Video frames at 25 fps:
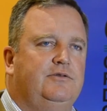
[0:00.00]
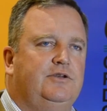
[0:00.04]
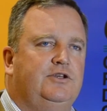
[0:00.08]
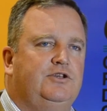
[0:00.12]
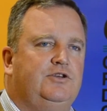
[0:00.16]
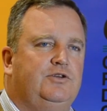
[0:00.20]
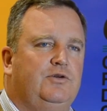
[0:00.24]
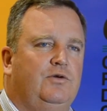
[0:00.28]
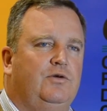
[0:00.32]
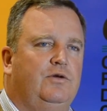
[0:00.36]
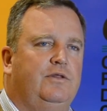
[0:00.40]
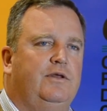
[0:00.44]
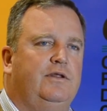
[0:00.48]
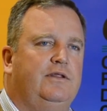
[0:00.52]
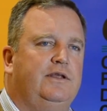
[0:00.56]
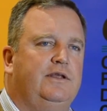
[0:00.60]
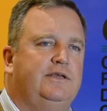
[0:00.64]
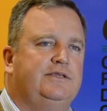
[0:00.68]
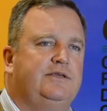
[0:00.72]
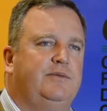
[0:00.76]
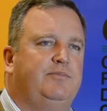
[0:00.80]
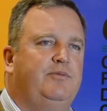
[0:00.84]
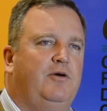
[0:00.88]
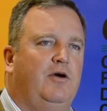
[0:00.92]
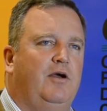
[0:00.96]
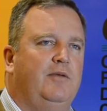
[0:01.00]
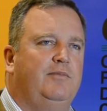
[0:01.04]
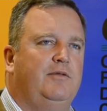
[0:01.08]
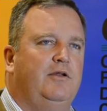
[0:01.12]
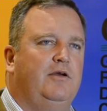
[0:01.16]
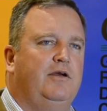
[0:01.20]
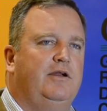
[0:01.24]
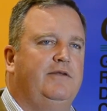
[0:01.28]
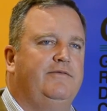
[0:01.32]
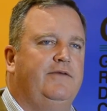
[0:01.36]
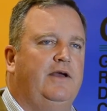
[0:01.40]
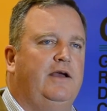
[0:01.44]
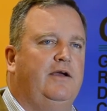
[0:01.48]
ensure that there's a
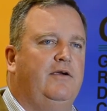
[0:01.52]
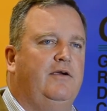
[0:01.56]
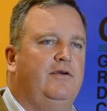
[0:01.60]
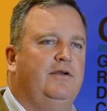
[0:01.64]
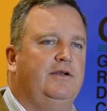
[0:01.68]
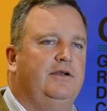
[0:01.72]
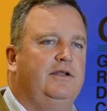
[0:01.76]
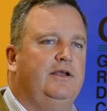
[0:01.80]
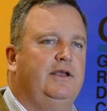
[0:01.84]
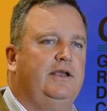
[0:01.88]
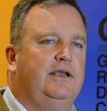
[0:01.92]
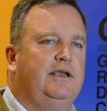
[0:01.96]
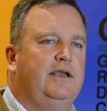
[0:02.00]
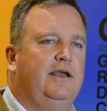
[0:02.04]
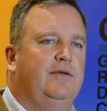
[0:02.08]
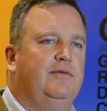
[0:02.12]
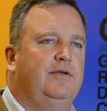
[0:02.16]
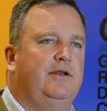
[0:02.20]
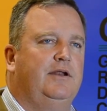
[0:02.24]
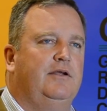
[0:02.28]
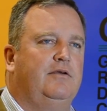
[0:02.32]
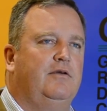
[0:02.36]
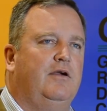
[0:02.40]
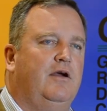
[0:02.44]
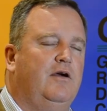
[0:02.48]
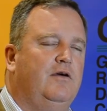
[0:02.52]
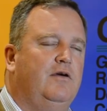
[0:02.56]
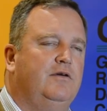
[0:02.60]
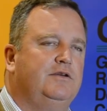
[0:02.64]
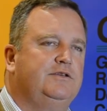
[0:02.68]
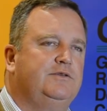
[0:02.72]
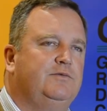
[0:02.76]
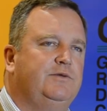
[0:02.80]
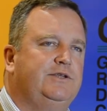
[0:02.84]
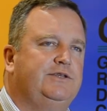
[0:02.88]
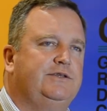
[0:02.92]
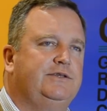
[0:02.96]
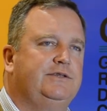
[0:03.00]
pipeline of R&D coming to
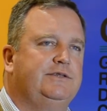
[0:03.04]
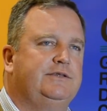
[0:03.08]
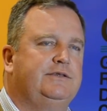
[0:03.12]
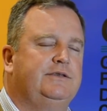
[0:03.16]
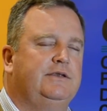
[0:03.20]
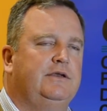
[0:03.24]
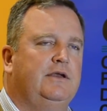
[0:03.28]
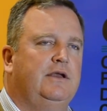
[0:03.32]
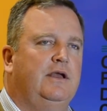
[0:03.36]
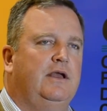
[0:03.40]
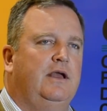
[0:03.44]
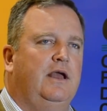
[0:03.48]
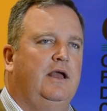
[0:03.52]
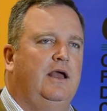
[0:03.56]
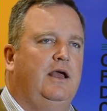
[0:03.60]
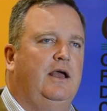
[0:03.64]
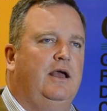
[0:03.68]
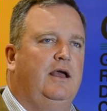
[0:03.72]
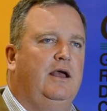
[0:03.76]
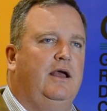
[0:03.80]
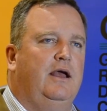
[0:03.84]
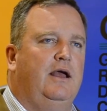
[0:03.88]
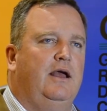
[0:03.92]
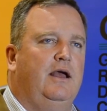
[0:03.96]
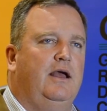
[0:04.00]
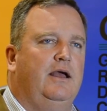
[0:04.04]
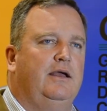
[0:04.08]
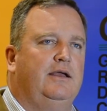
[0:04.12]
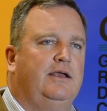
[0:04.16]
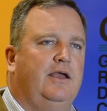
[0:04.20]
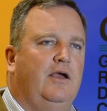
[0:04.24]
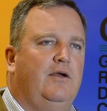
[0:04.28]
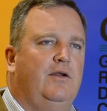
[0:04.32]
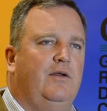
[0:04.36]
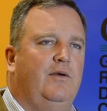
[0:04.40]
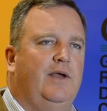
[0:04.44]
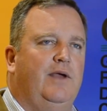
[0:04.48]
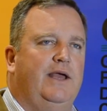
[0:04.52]
growers which is uh,
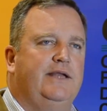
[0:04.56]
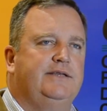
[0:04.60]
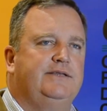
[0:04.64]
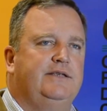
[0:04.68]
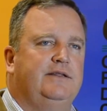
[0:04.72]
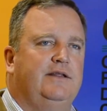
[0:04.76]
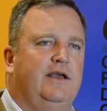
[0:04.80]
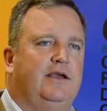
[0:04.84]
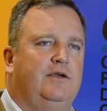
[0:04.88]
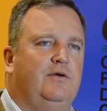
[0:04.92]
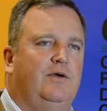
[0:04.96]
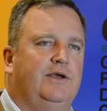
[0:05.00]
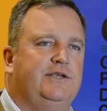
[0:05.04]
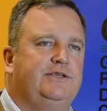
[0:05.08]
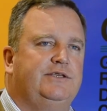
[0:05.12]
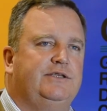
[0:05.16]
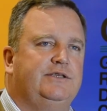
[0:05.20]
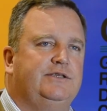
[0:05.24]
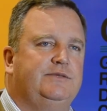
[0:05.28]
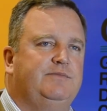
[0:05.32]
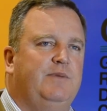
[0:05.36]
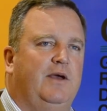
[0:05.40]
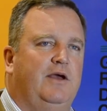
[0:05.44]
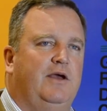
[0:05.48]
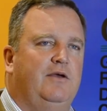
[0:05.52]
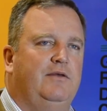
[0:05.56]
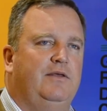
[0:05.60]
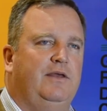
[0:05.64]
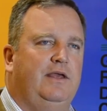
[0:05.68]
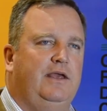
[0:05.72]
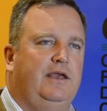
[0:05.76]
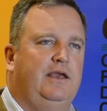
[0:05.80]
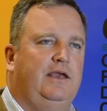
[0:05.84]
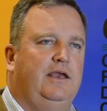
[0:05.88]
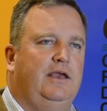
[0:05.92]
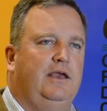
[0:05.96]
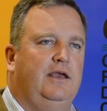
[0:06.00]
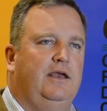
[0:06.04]
going to answer their questions both
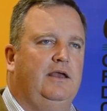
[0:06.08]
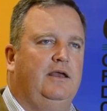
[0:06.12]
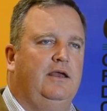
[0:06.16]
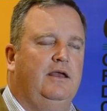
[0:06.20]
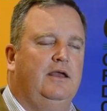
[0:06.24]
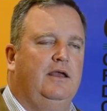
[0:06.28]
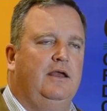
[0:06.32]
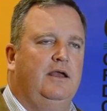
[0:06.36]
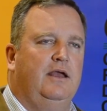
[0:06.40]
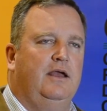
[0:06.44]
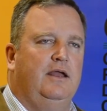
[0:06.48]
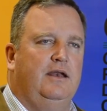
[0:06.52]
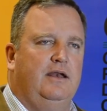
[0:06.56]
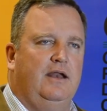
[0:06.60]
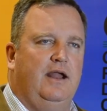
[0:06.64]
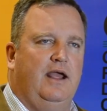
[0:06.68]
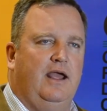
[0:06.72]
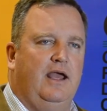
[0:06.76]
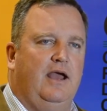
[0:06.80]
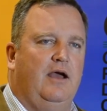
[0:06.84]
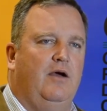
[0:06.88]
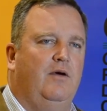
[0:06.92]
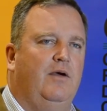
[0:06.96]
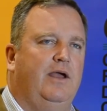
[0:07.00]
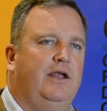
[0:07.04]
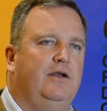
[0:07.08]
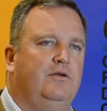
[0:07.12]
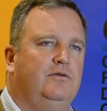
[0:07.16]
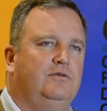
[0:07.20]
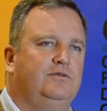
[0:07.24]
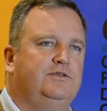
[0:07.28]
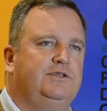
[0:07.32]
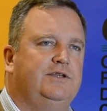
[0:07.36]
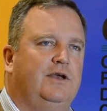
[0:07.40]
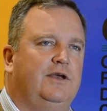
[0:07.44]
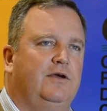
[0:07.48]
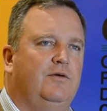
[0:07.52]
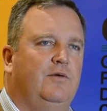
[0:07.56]
here, now and
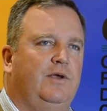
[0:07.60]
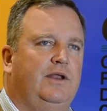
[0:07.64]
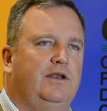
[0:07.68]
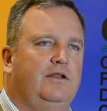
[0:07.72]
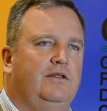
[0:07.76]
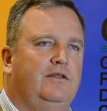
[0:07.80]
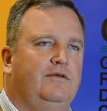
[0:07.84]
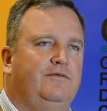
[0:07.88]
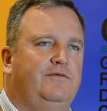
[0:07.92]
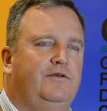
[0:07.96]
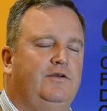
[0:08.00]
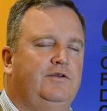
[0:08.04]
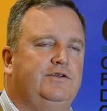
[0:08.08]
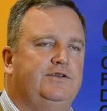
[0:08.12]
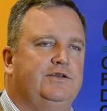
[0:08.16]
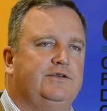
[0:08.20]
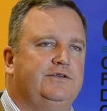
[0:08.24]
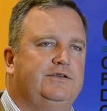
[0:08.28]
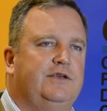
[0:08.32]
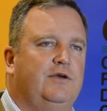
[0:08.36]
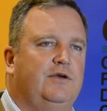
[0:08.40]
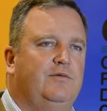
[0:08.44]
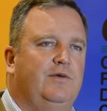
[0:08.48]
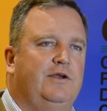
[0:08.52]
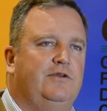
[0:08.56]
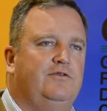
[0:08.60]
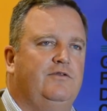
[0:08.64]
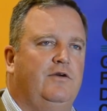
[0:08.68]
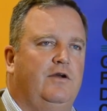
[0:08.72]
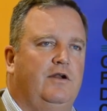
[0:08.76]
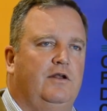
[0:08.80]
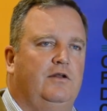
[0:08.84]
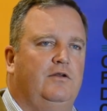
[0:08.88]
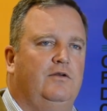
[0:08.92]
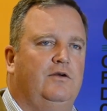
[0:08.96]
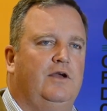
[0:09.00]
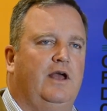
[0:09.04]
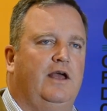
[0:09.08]
also into the future. So we're trying
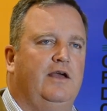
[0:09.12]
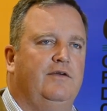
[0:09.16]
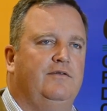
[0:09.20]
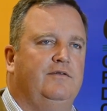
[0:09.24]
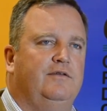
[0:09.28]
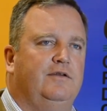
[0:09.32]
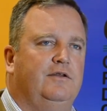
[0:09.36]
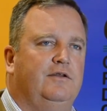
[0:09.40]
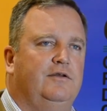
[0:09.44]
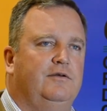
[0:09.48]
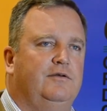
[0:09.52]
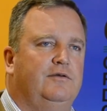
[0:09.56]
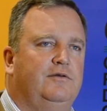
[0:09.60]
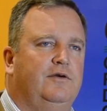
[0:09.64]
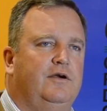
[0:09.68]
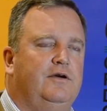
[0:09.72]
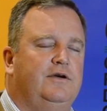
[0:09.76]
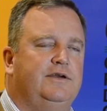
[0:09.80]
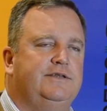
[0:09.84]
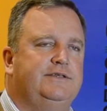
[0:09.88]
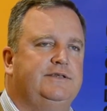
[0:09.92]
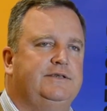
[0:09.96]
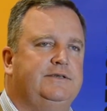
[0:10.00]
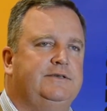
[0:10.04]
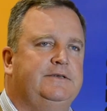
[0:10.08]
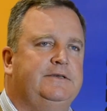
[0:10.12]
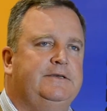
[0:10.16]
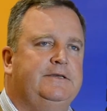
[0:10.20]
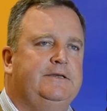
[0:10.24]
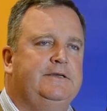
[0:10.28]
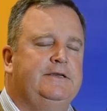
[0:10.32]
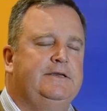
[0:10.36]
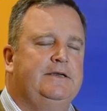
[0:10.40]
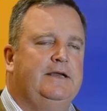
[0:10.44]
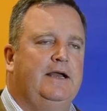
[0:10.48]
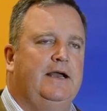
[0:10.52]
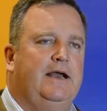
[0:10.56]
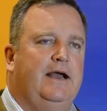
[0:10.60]
to look over the horizon.
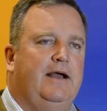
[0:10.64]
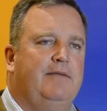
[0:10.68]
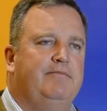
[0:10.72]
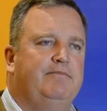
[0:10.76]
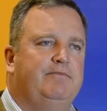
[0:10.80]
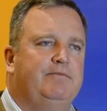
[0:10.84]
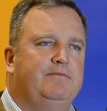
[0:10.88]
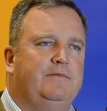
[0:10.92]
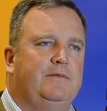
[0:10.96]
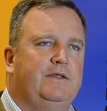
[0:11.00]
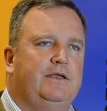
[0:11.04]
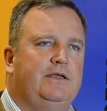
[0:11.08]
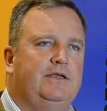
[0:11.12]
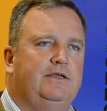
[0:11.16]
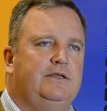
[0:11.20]
Um,